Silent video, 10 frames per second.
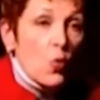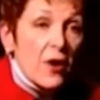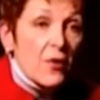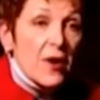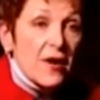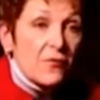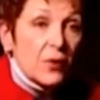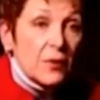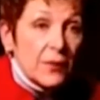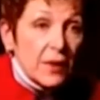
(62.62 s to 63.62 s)
Where have
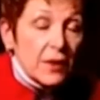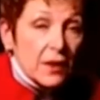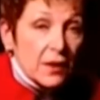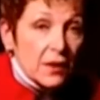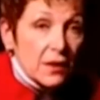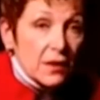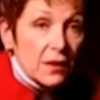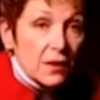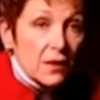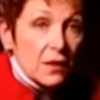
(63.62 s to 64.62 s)
we been?
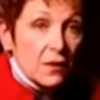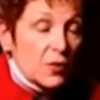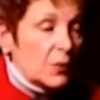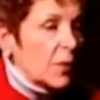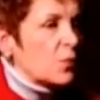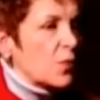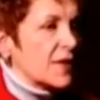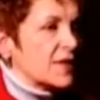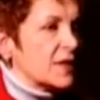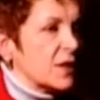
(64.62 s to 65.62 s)
We've been
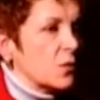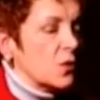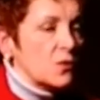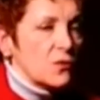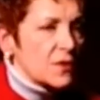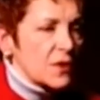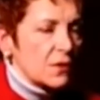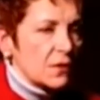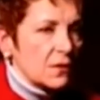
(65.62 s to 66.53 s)
processing wounds.